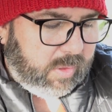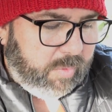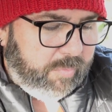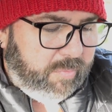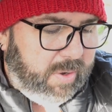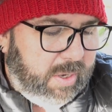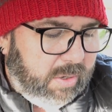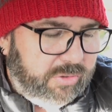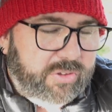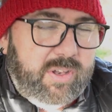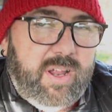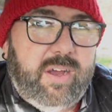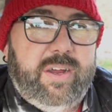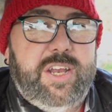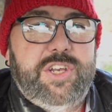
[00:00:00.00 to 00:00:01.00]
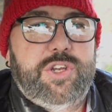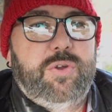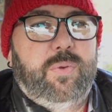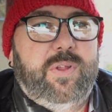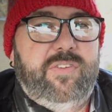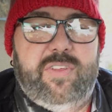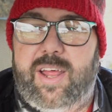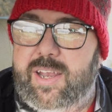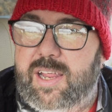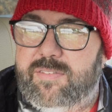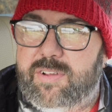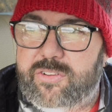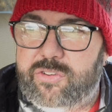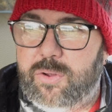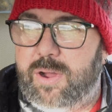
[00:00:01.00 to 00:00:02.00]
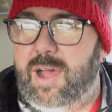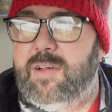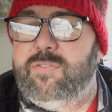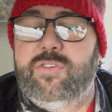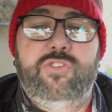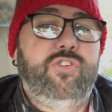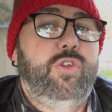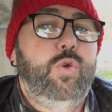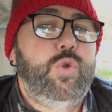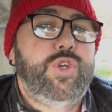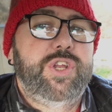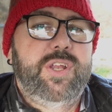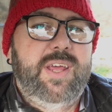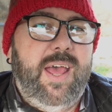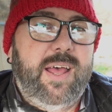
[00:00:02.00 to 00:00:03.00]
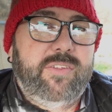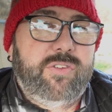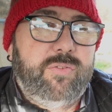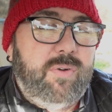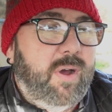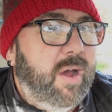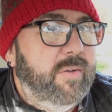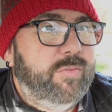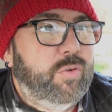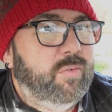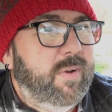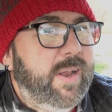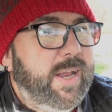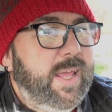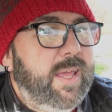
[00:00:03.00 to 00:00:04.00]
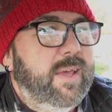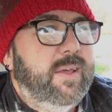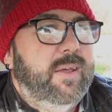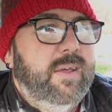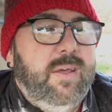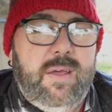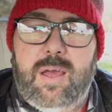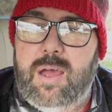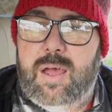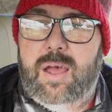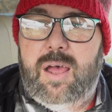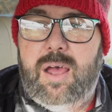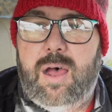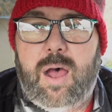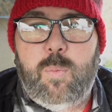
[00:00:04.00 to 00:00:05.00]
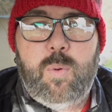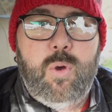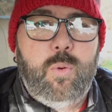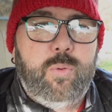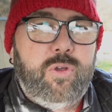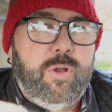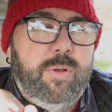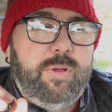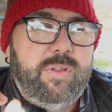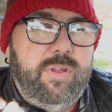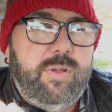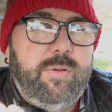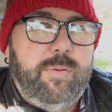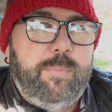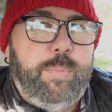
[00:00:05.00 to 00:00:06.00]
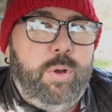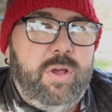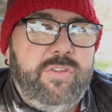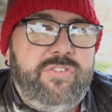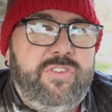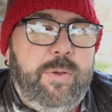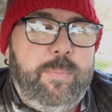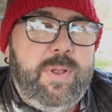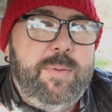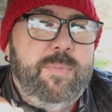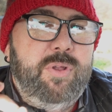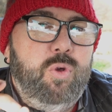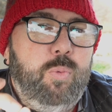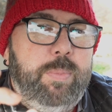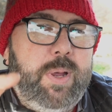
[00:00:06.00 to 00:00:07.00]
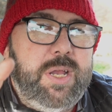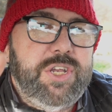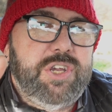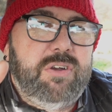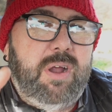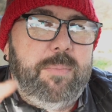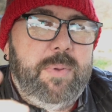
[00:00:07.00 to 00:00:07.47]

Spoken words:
3 lots of luggage and all this, that and the other. So I have a solution. It has arrived already. I will put a subliminal picture up